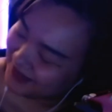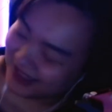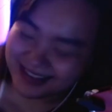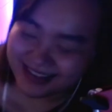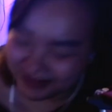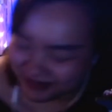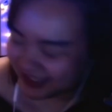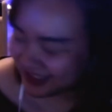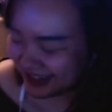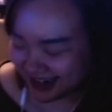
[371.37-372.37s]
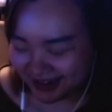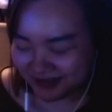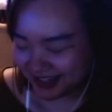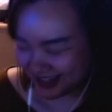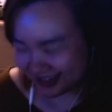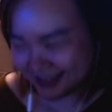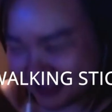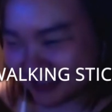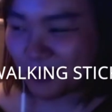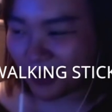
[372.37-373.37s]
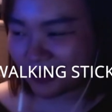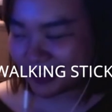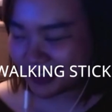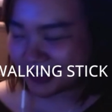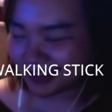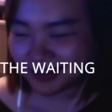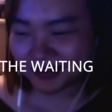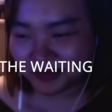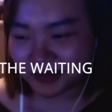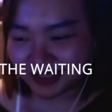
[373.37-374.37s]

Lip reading: They definitely have like a walking stick on the way